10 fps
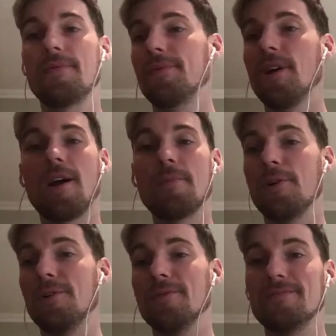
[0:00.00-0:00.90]
The high
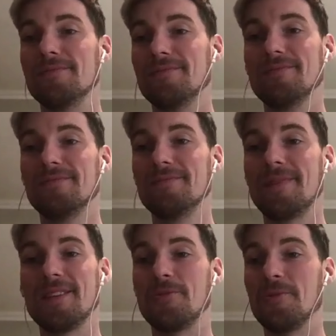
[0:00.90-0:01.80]
ball
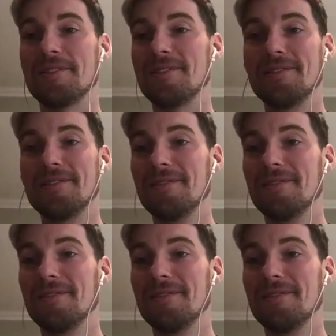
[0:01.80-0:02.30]
is the reason.